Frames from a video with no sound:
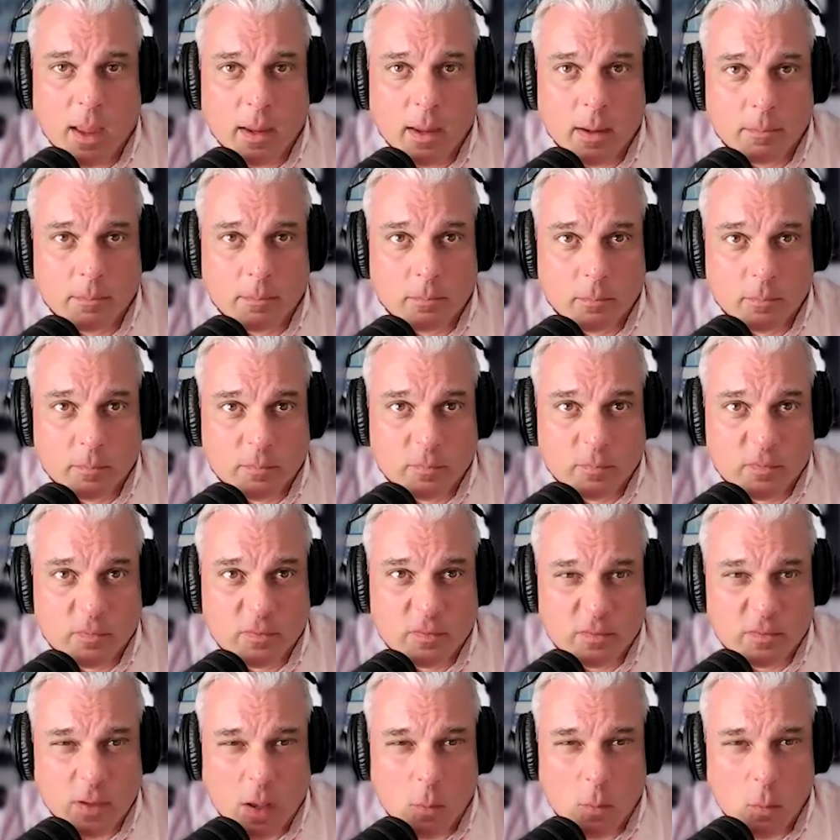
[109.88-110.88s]
I'm
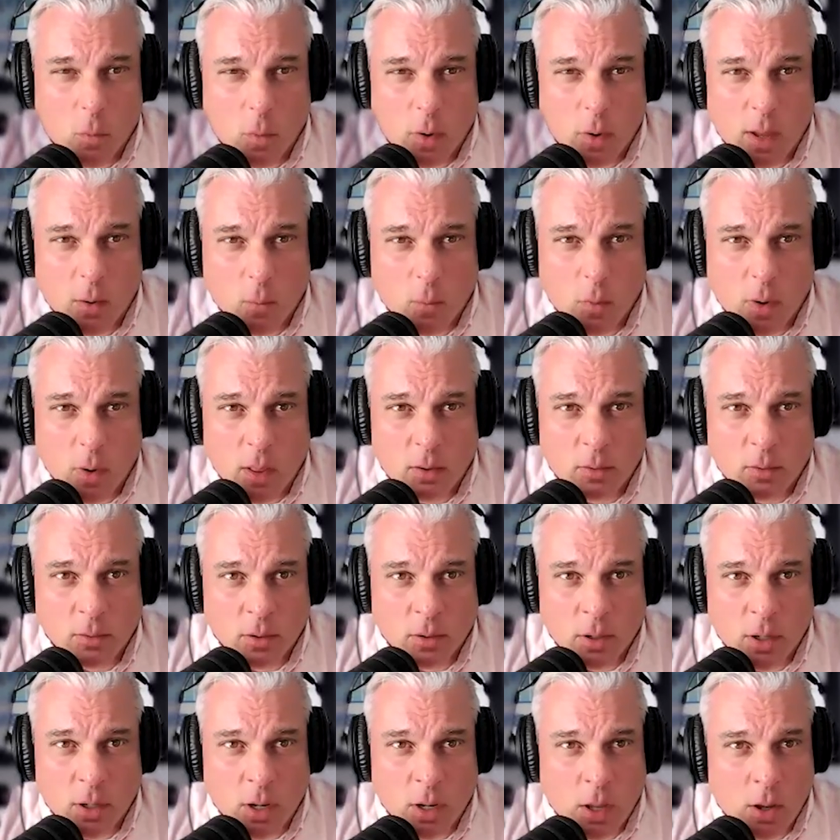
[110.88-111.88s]
somewhat well
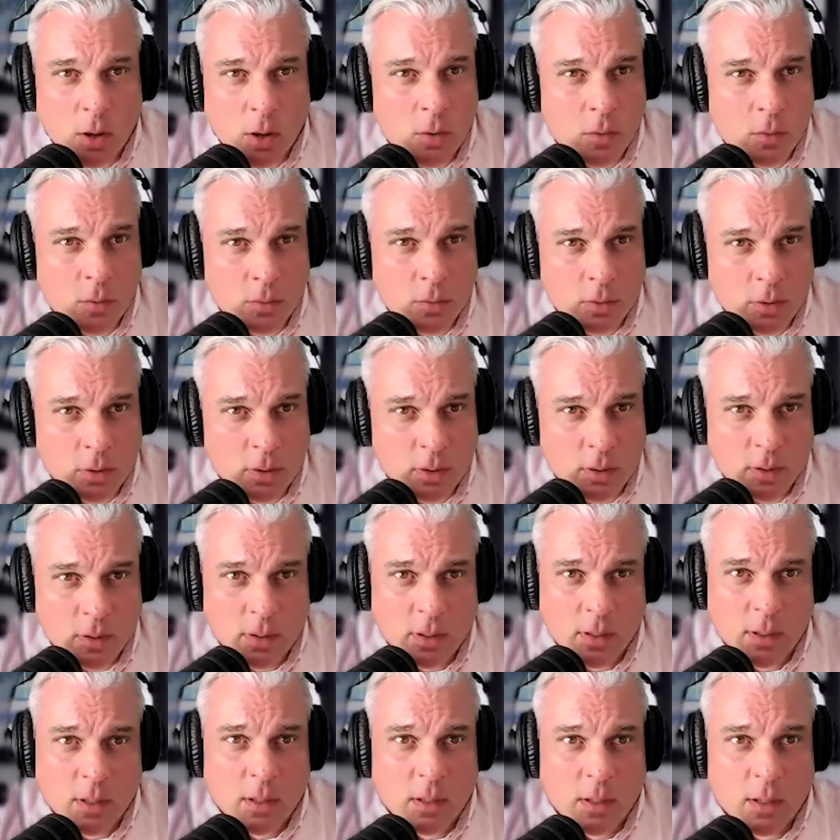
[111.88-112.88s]

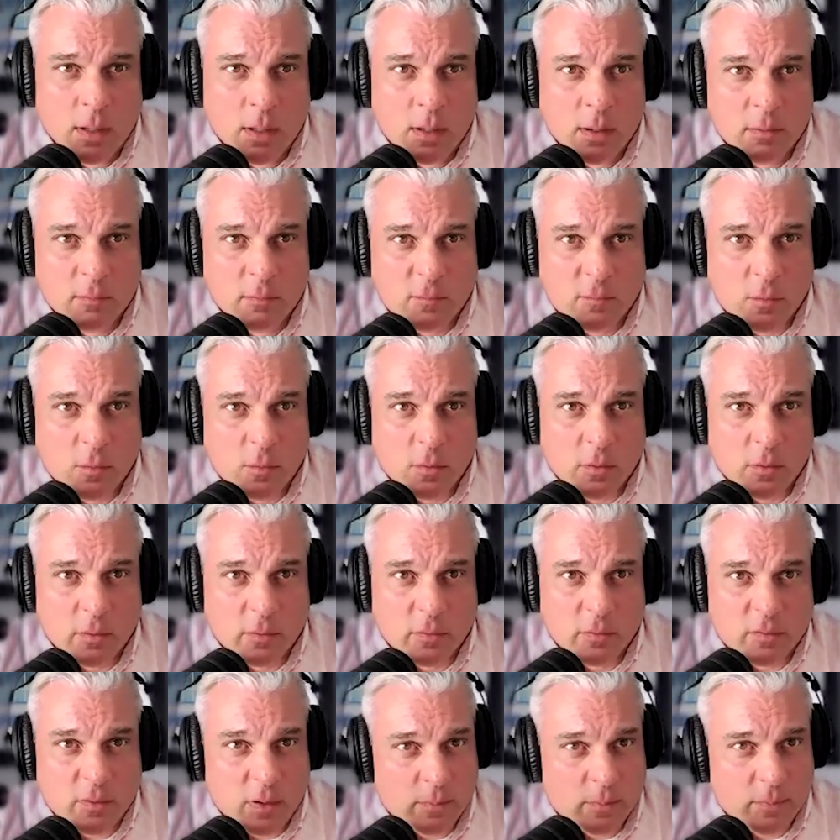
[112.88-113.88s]
known
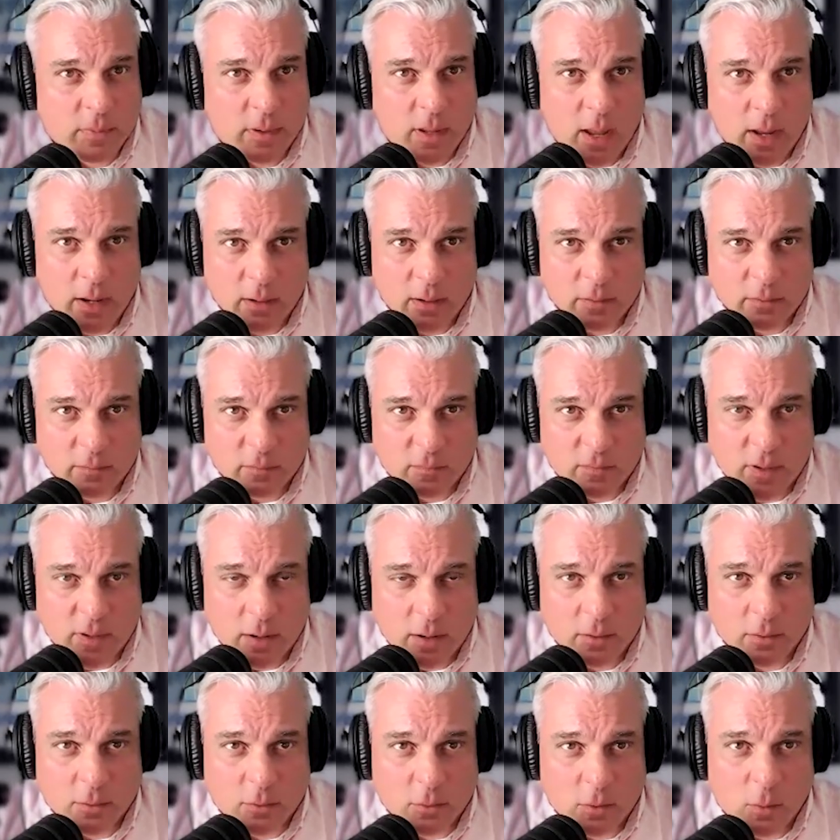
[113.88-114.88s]
for some kind of
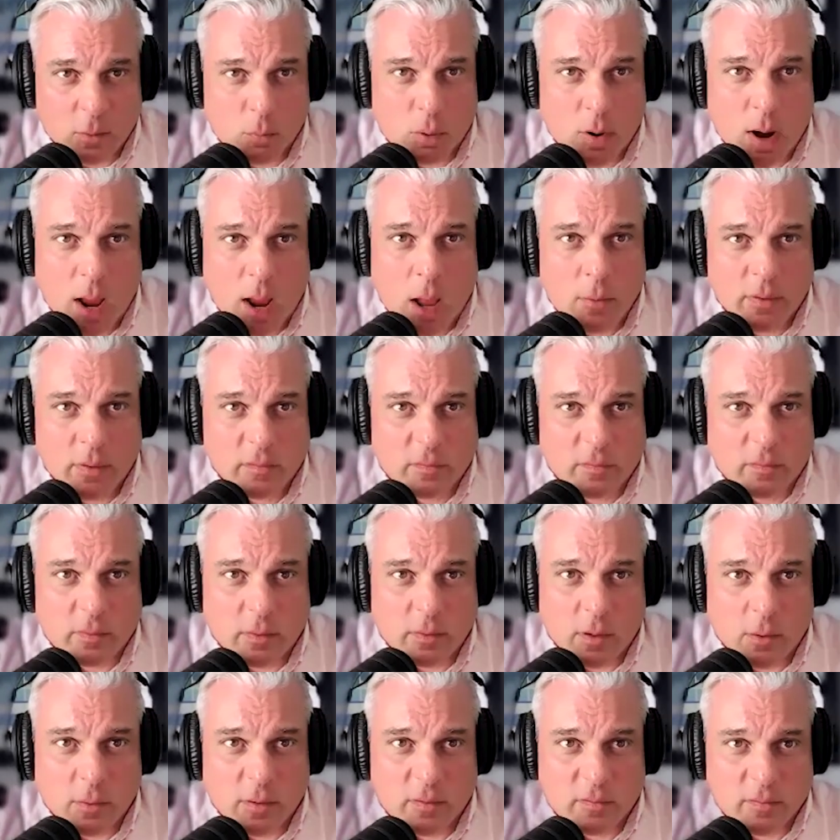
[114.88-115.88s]
technical prowess,
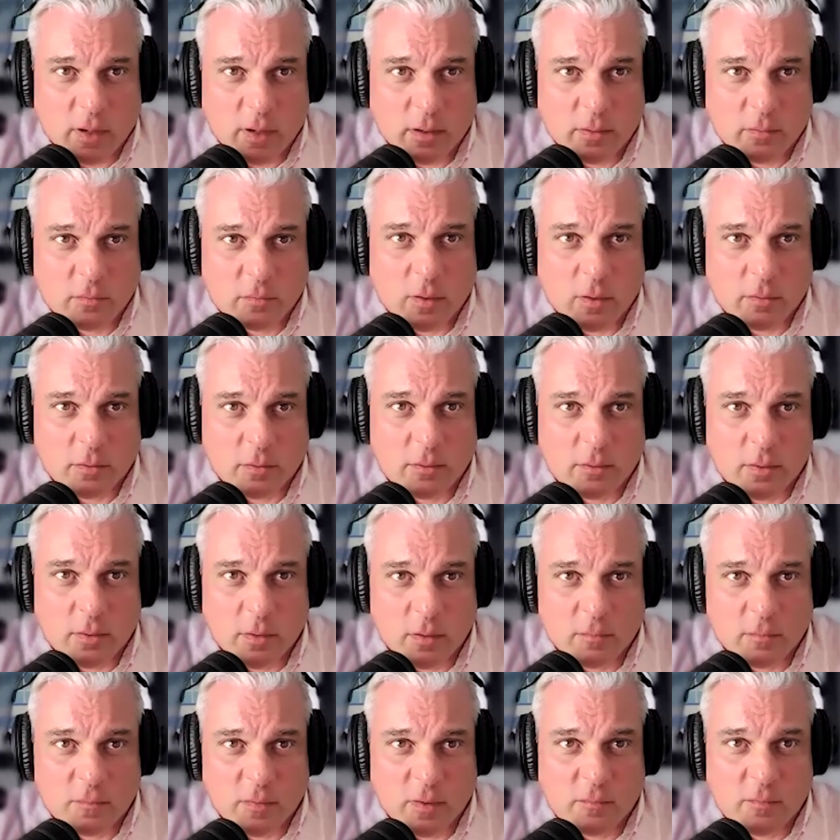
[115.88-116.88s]
though as I start to
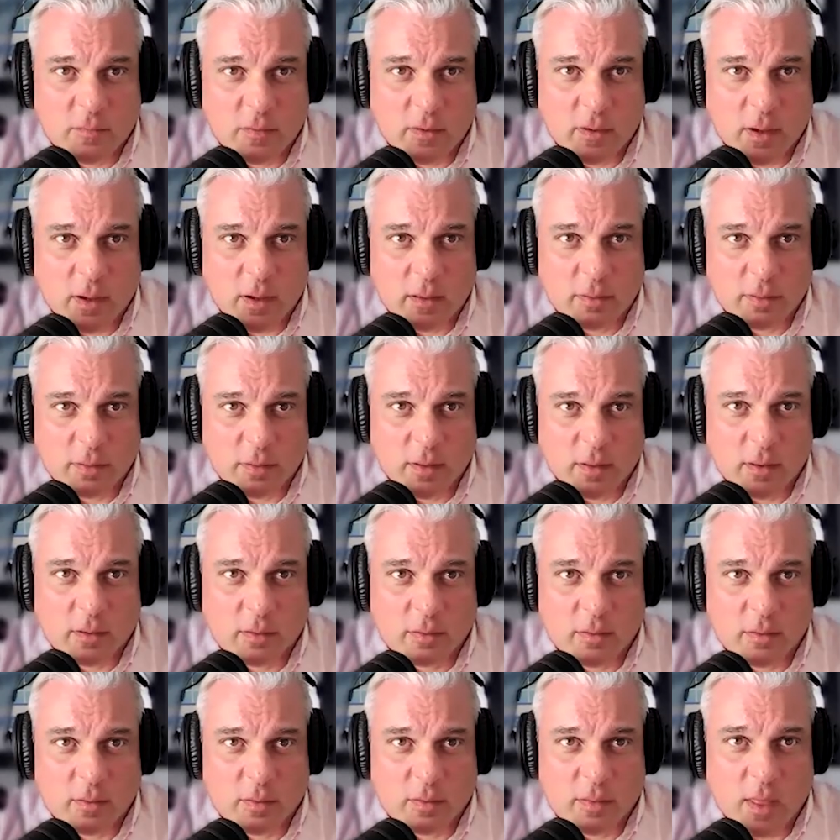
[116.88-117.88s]
turn 50, I
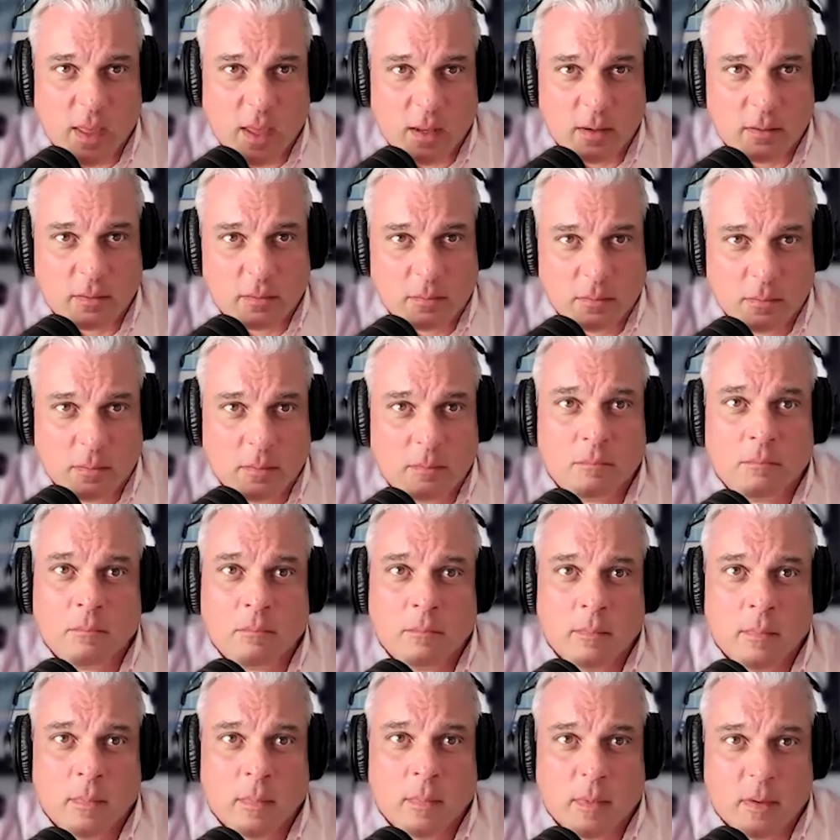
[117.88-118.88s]
think that
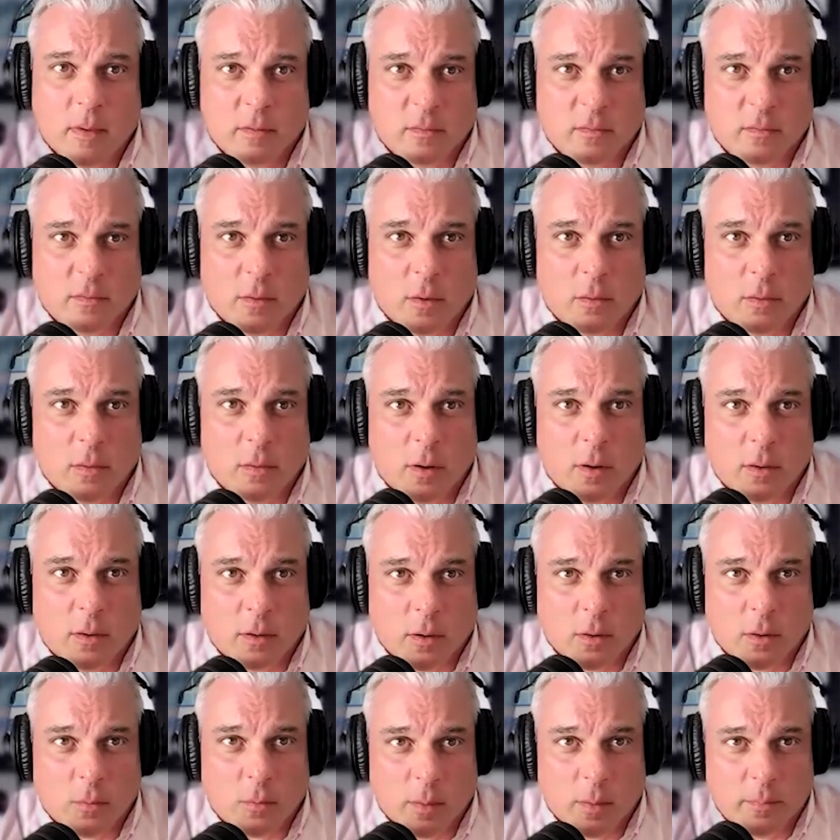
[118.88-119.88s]
is no
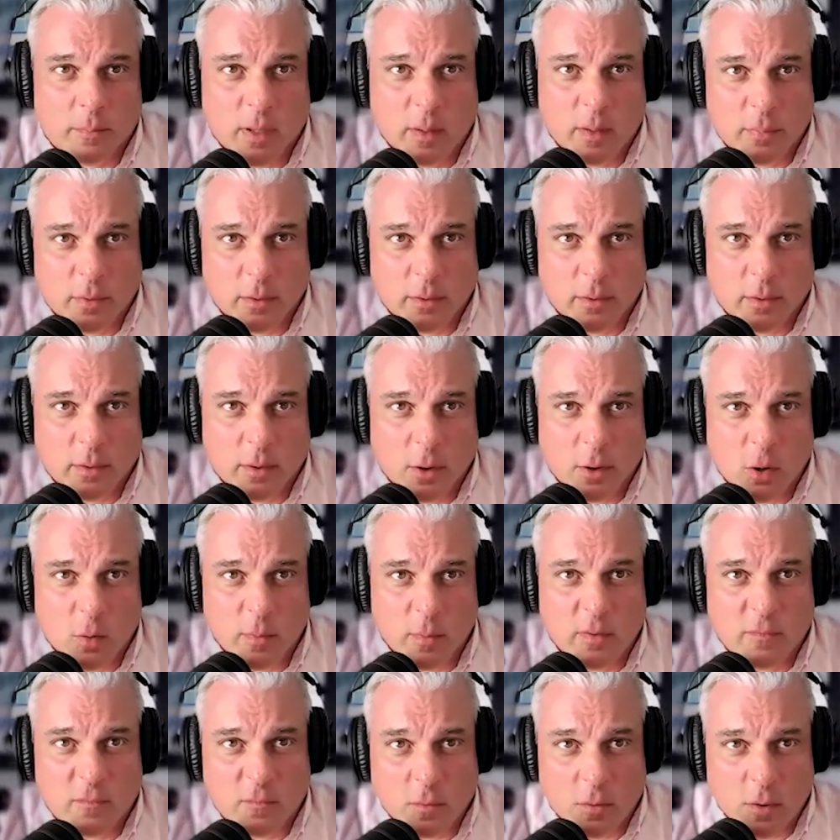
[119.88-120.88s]
longer what people
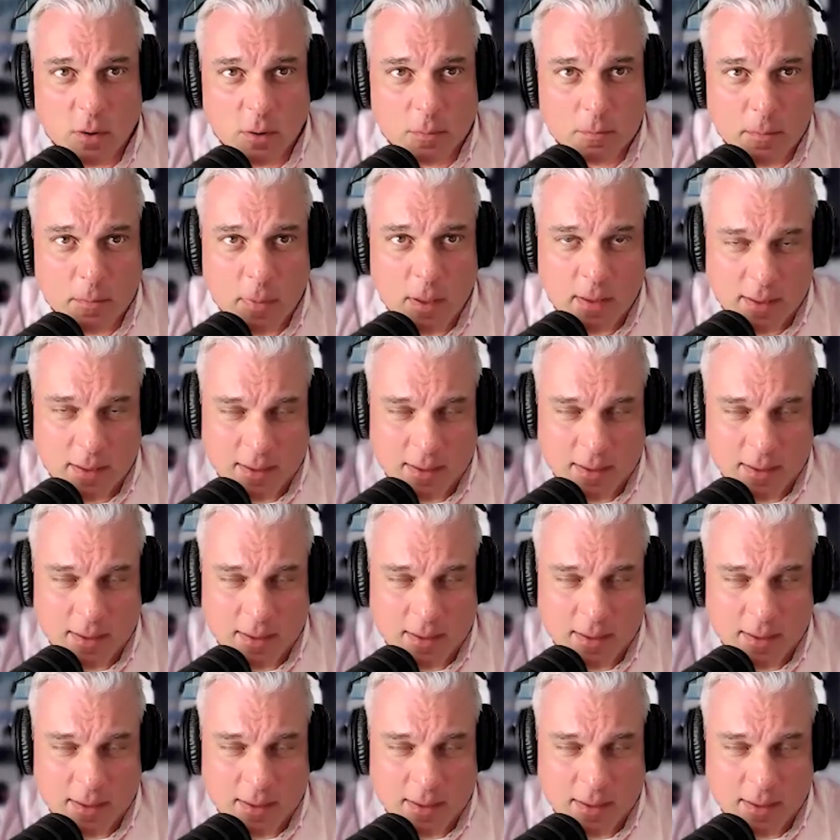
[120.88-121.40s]
know me for.